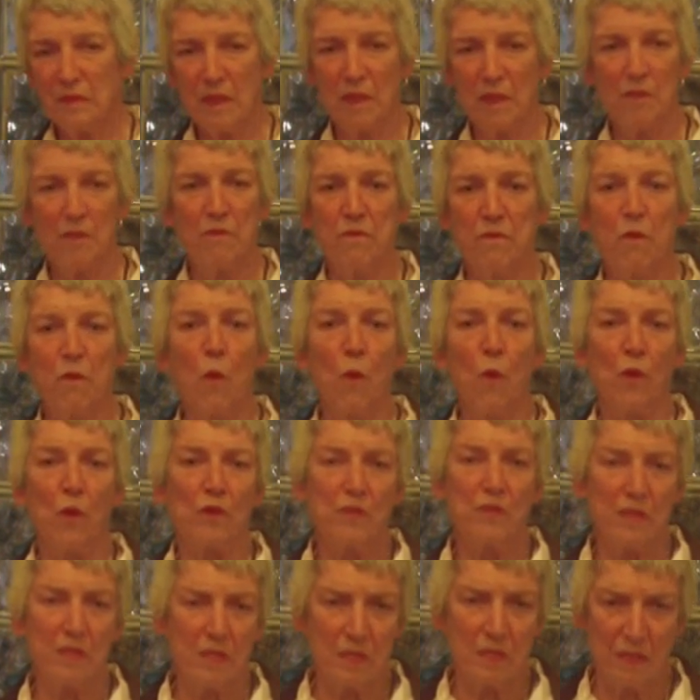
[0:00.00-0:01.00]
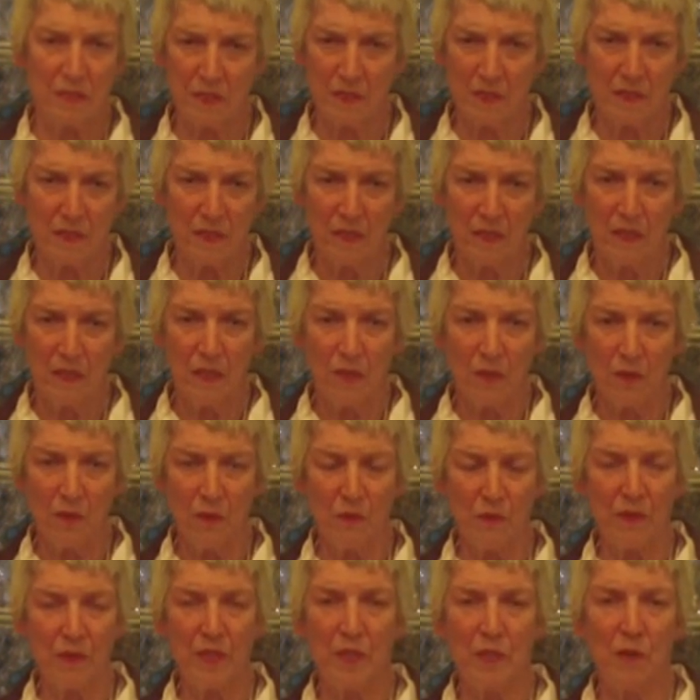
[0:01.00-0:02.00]
the force,
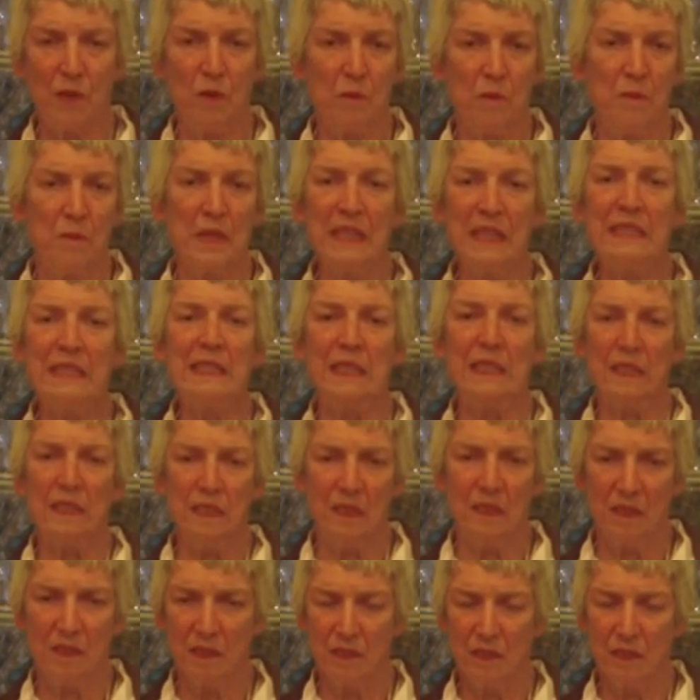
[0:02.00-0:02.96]
or the Almighty,